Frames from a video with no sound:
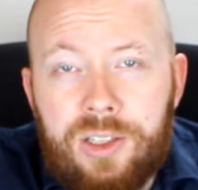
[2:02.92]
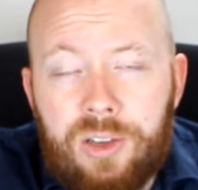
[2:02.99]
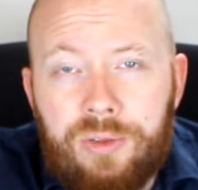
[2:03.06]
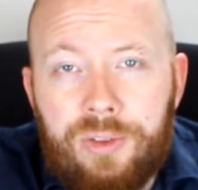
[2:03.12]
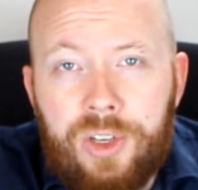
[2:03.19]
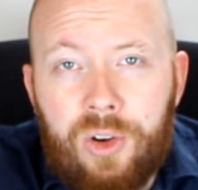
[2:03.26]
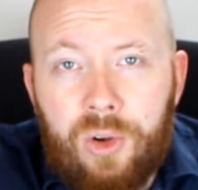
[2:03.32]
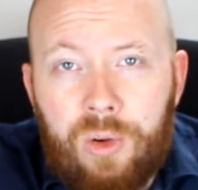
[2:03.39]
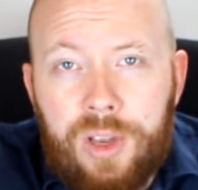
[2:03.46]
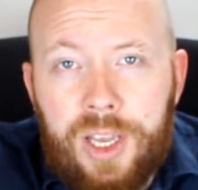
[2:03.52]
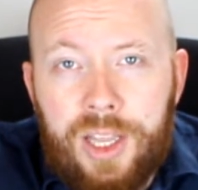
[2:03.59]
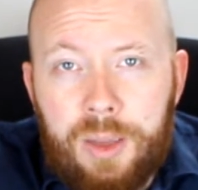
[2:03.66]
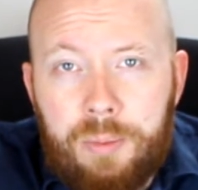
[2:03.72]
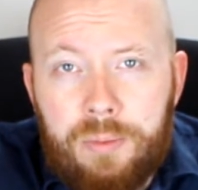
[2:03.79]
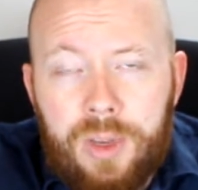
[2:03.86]
Sauvignon
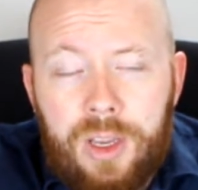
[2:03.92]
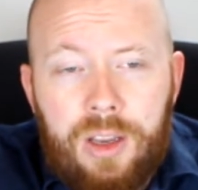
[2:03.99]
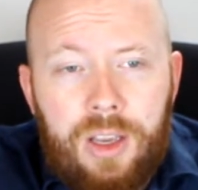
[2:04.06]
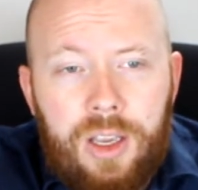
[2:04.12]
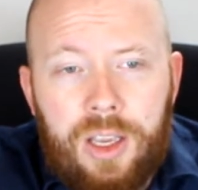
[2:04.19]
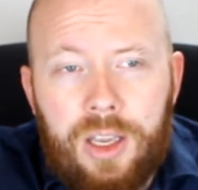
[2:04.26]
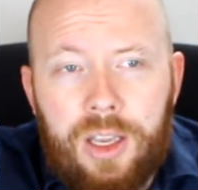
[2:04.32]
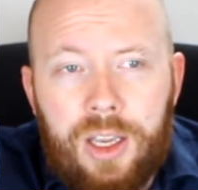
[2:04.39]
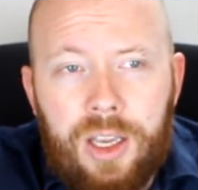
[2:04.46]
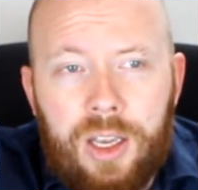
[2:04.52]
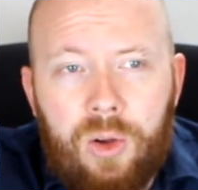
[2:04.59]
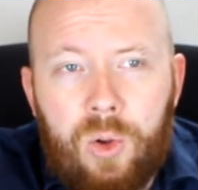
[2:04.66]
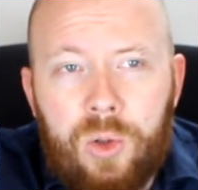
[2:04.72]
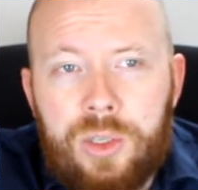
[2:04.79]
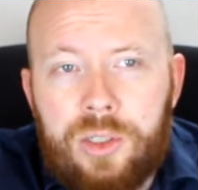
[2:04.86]
in them.
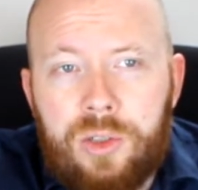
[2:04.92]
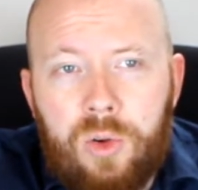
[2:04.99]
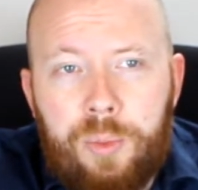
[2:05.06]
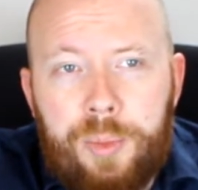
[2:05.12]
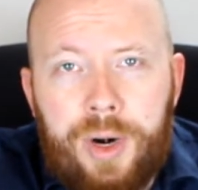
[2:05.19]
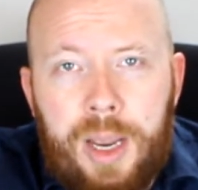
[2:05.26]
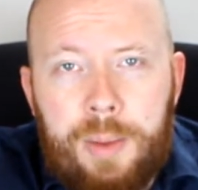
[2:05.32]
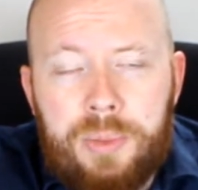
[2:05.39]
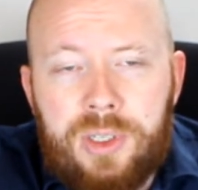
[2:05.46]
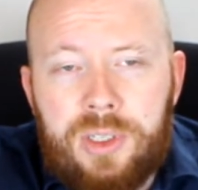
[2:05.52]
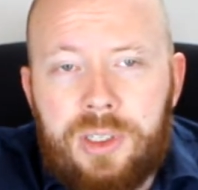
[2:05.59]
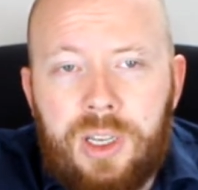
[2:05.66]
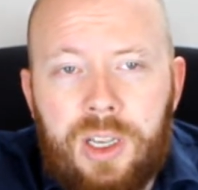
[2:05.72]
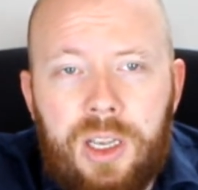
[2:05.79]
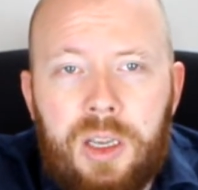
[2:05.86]
Also
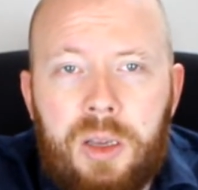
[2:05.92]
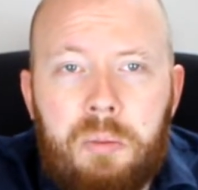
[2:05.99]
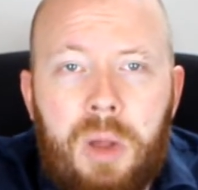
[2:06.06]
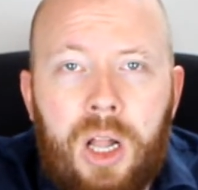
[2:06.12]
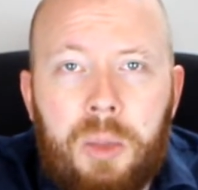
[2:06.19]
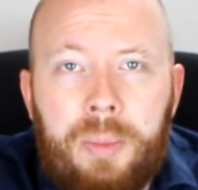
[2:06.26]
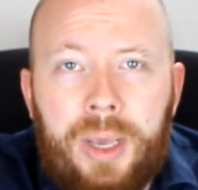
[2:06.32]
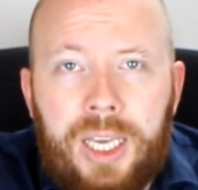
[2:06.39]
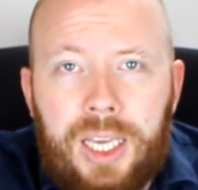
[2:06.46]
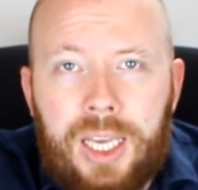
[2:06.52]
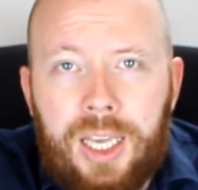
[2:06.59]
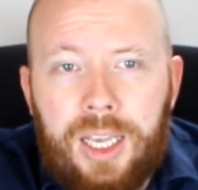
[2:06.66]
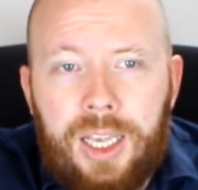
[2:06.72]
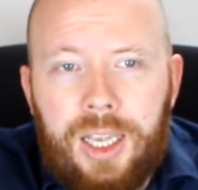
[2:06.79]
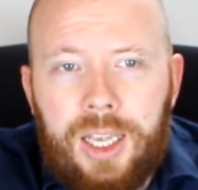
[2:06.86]
perhaps Malbec,